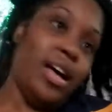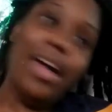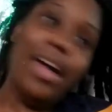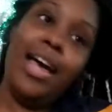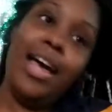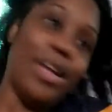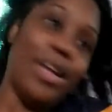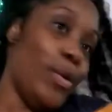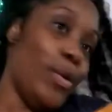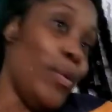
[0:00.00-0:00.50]

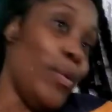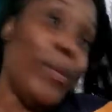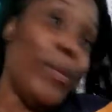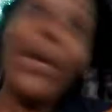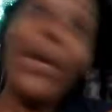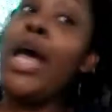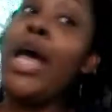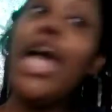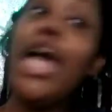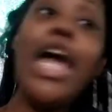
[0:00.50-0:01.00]
no,
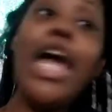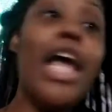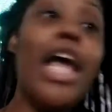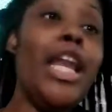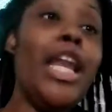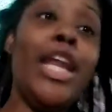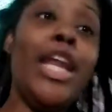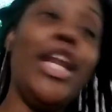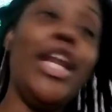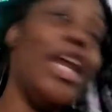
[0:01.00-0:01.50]

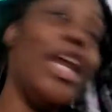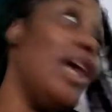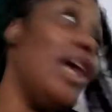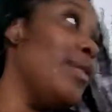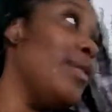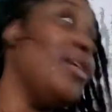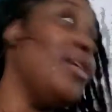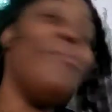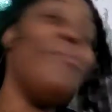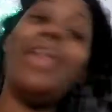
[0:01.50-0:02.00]

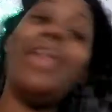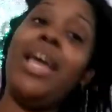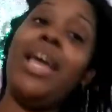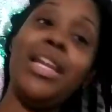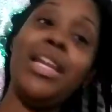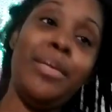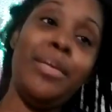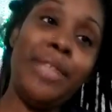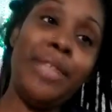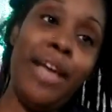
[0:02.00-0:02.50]
no, nobody got
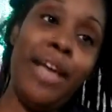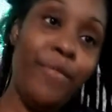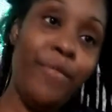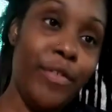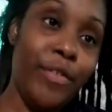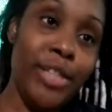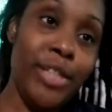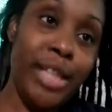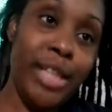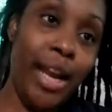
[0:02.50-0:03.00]
to deal with that for
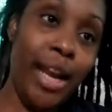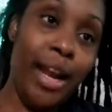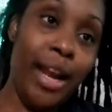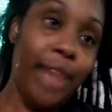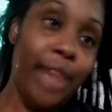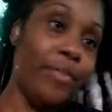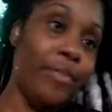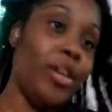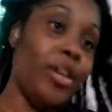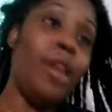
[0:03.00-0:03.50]
the rest of their
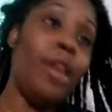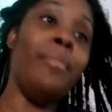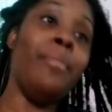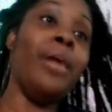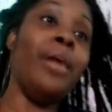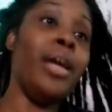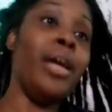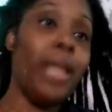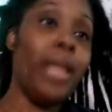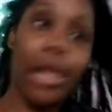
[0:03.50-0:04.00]
life. You're
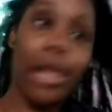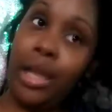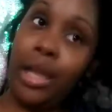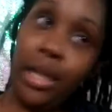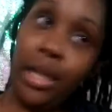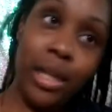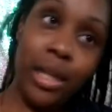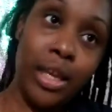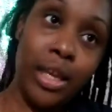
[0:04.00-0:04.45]
bugging.